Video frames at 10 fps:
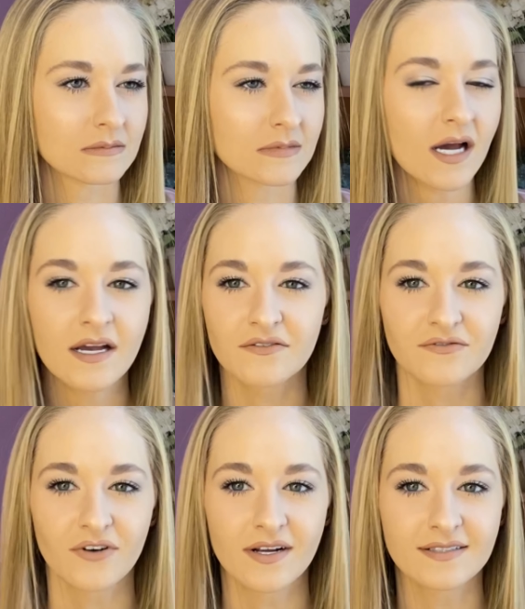not
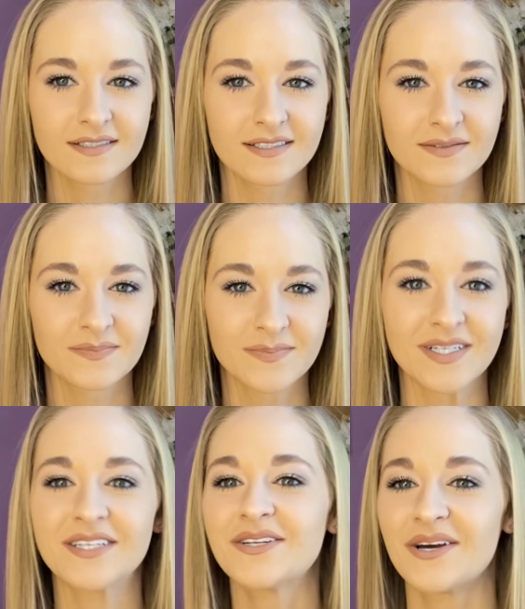confront
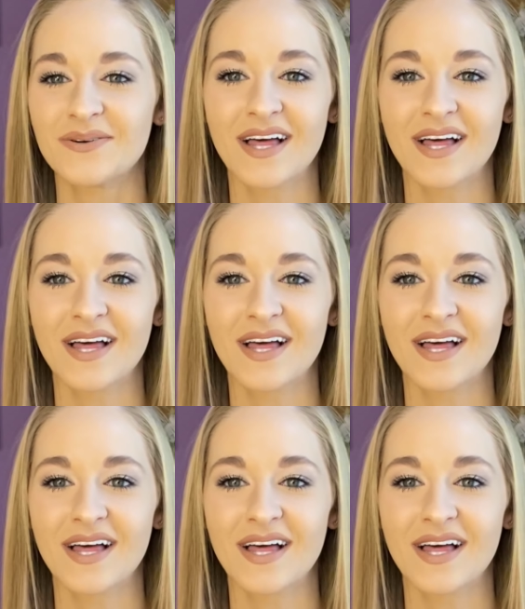but you know,